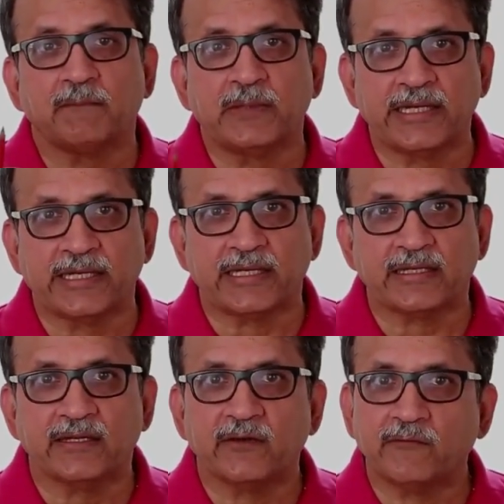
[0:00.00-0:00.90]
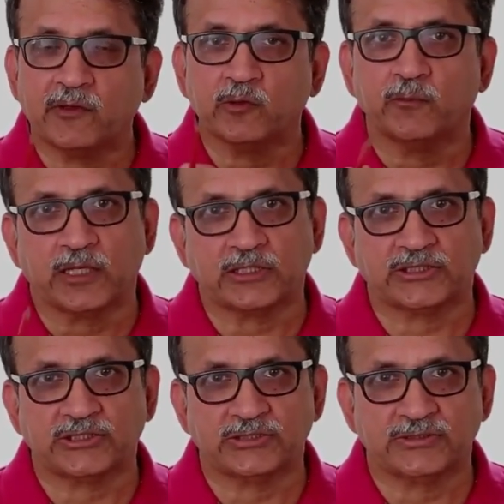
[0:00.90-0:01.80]
bleeding when you
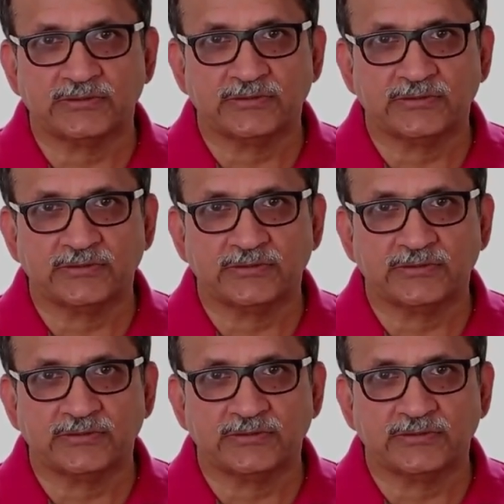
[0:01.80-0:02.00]
brush.